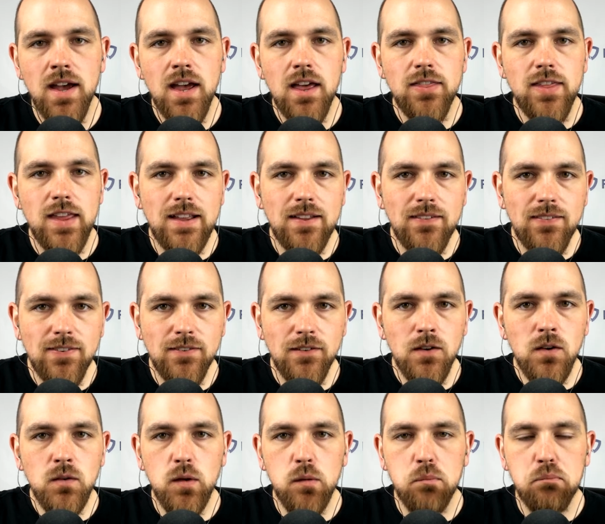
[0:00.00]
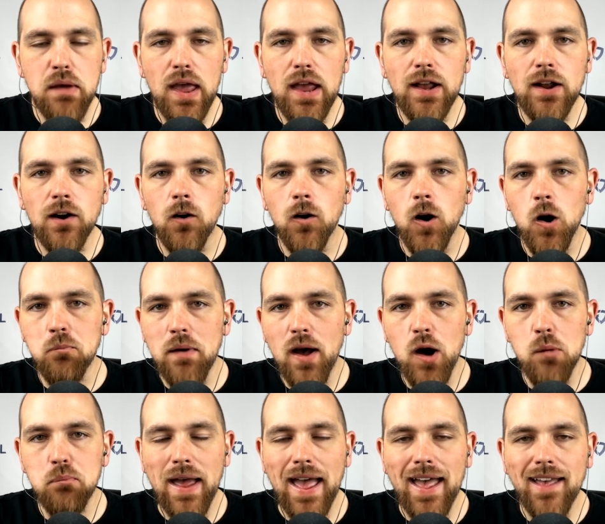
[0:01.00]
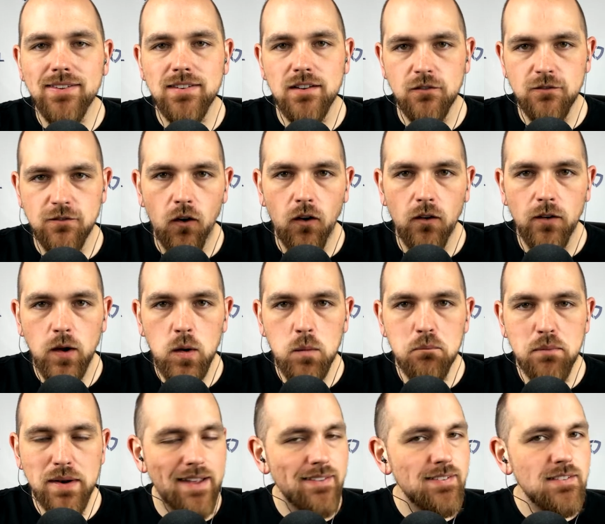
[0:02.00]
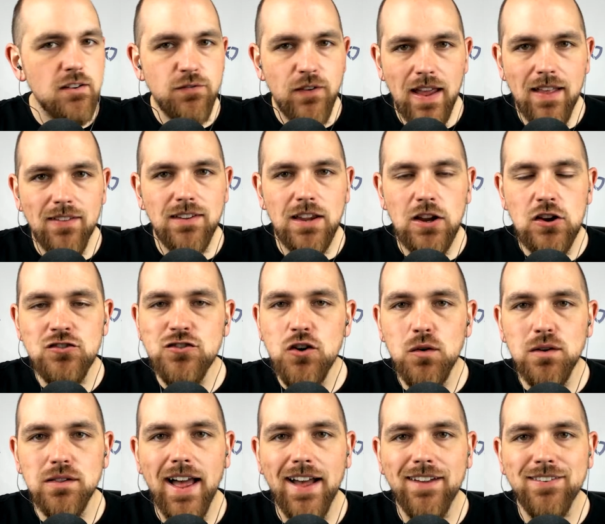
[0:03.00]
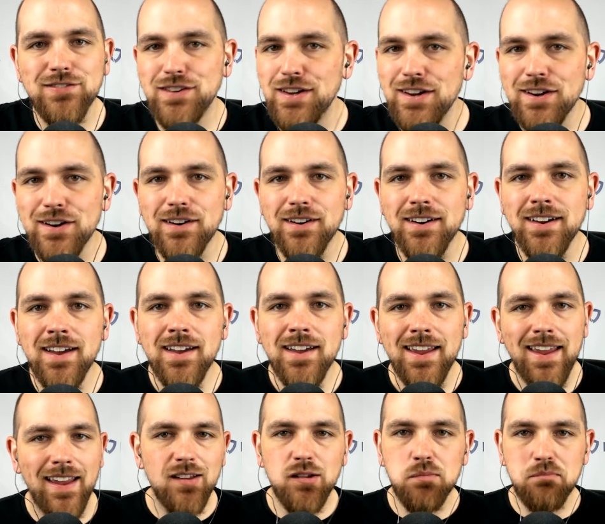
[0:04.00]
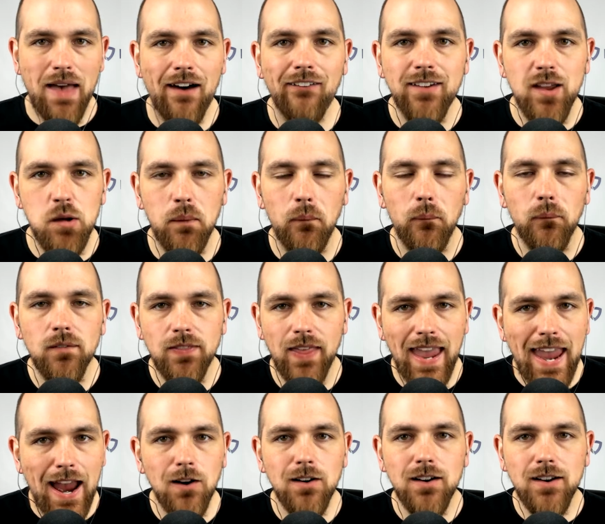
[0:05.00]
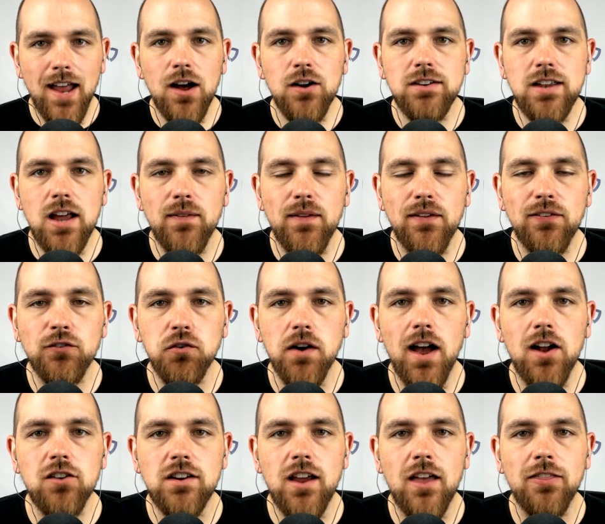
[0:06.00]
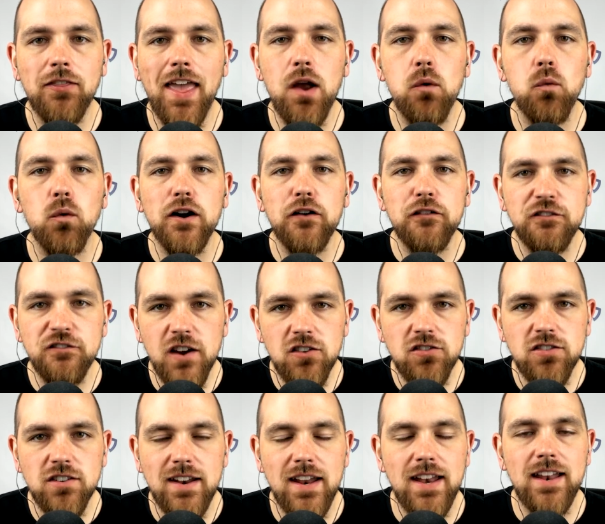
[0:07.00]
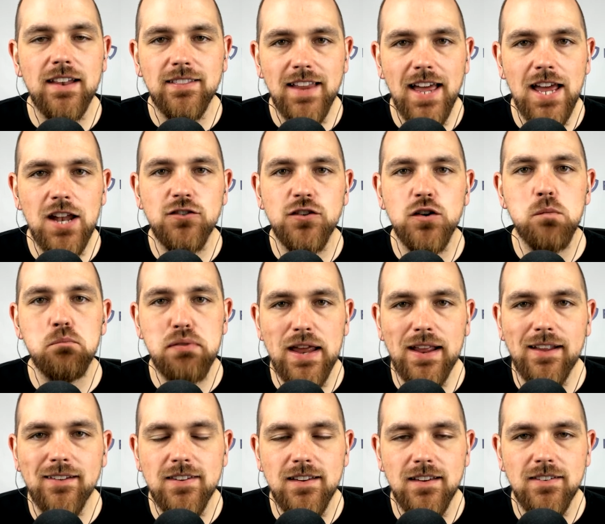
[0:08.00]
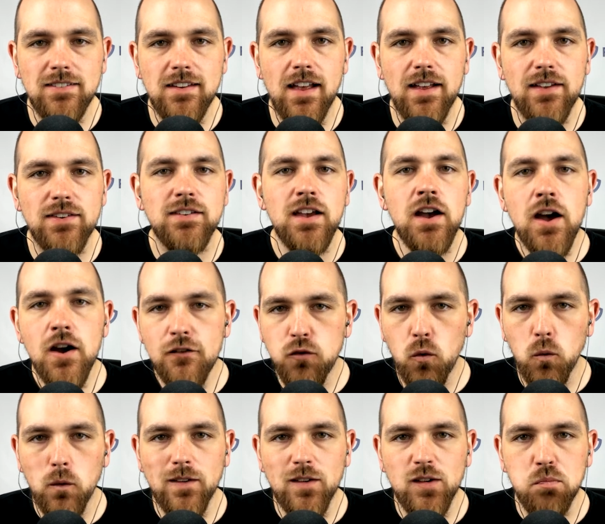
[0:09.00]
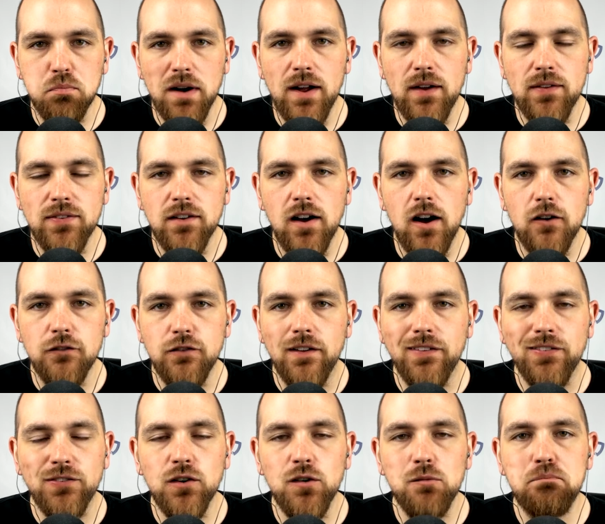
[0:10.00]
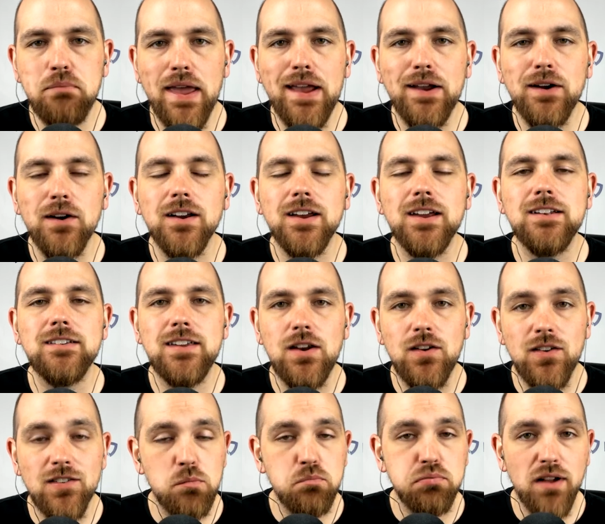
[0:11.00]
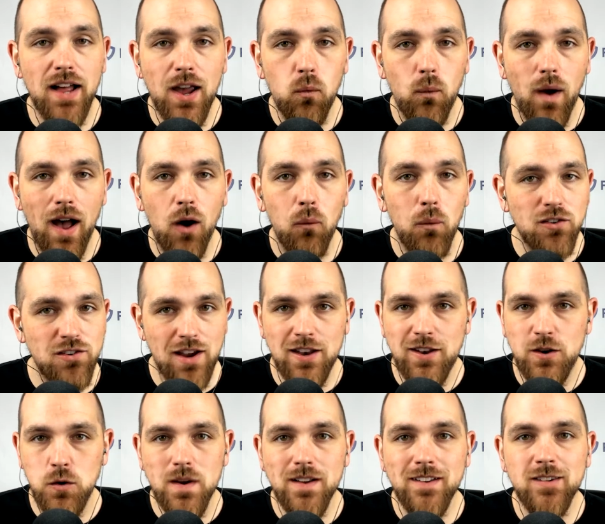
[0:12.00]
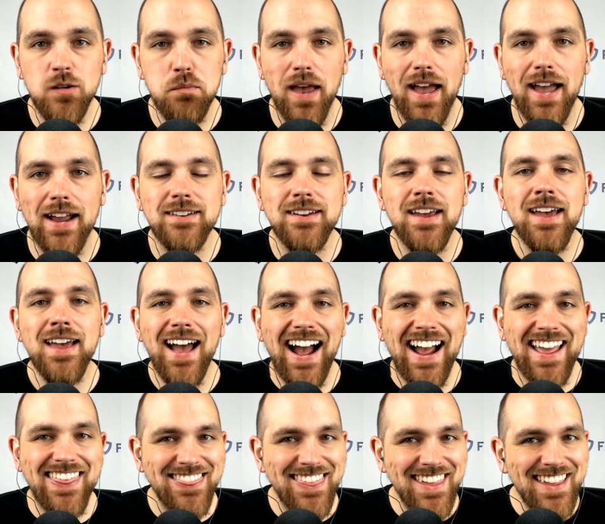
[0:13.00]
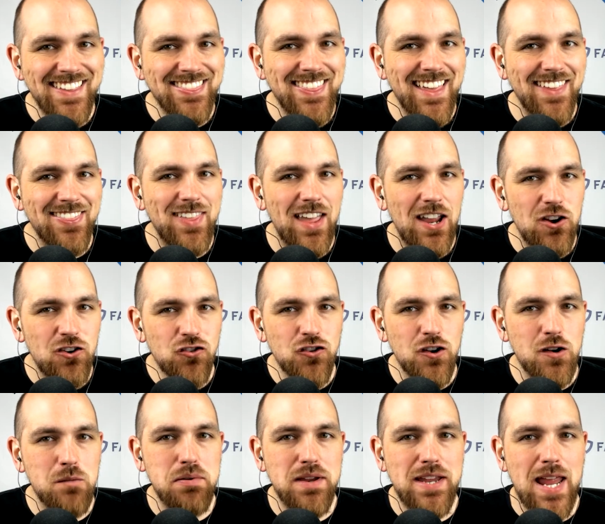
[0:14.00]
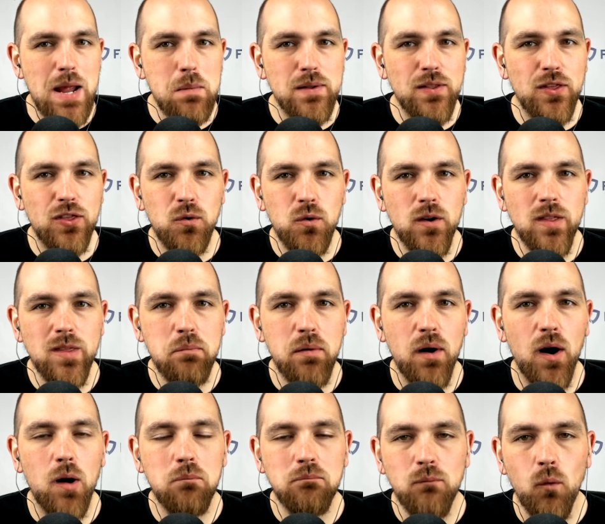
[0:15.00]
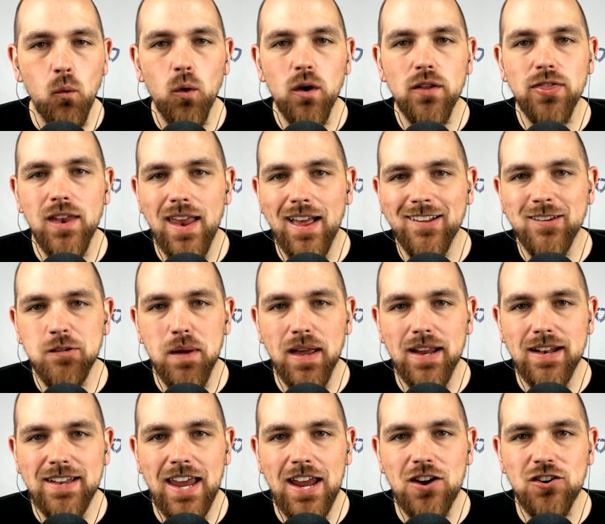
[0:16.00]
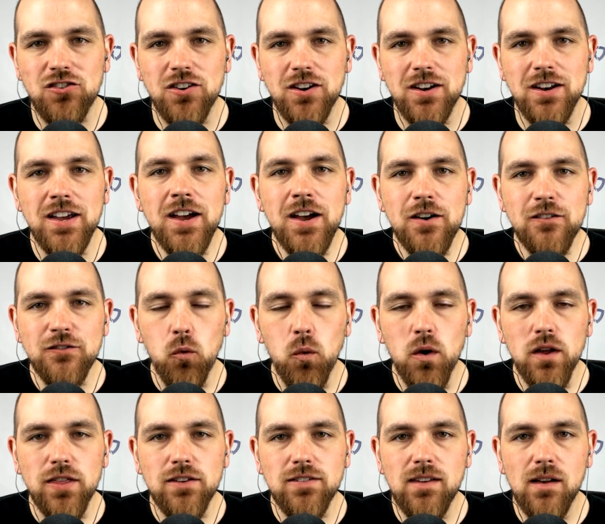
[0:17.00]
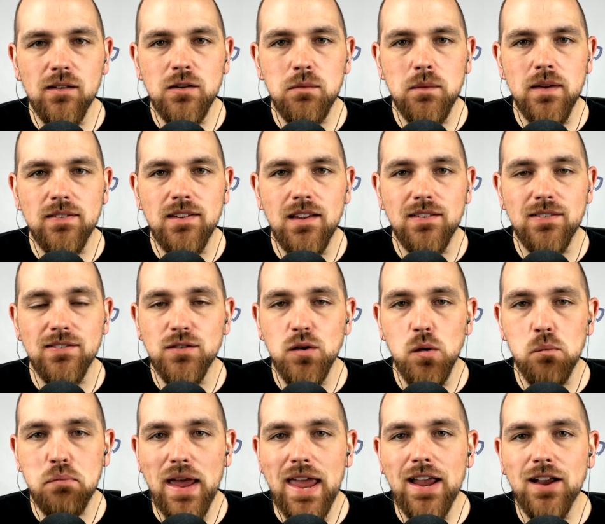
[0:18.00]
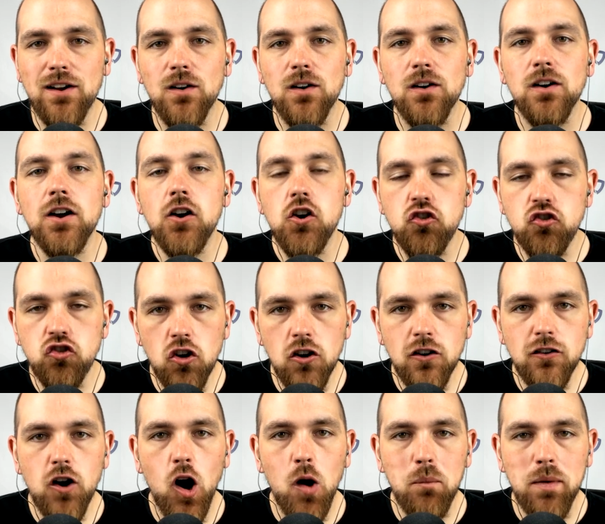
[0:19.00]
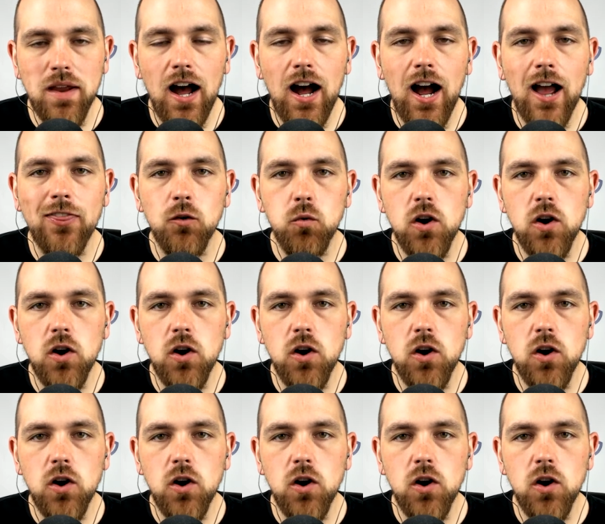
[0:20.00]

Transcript: The concerns with Baker are about passing volume, but as Stefanski showed last year, he's malleable. They aired it out down the stretch, and they were efficient efficient, and it led to big success for this Browns offense. So if Baker continues to play well, which I do expect, I think that they should be able to throw the ball more than expectation for this upcoming season. So Baker should go behind the